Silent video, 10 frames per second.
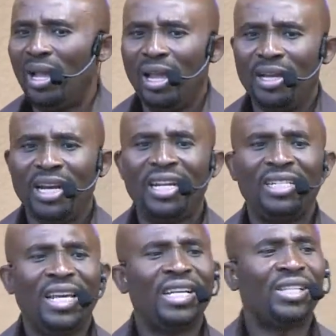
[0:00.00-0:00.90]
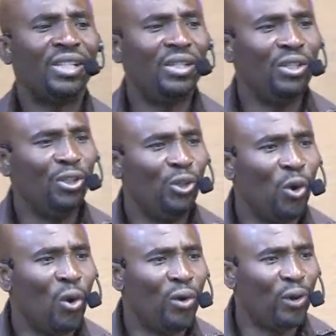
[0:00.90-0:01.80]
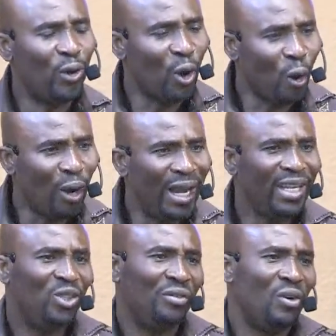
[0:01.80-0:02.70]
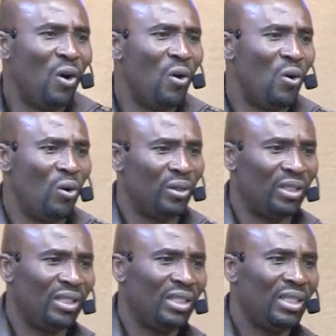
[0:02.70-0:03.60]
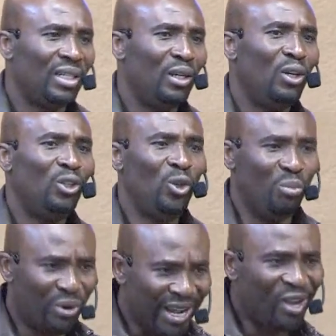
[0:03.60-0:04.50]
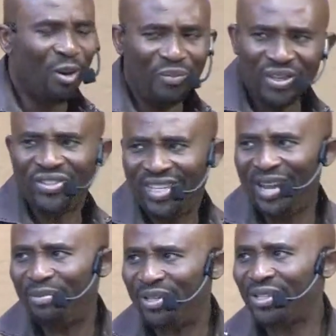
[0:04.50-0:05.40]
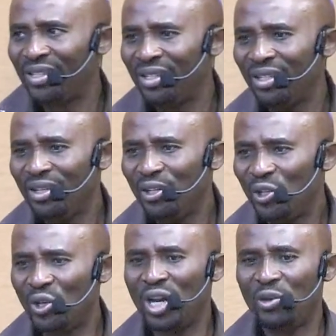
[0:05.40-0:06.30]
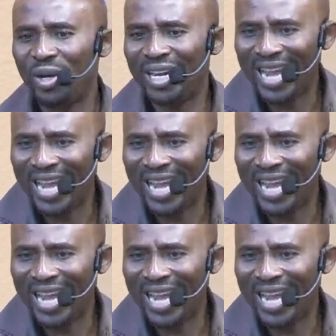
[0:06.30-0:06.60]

and that it takes your knowledge of God to break up this depth so that you can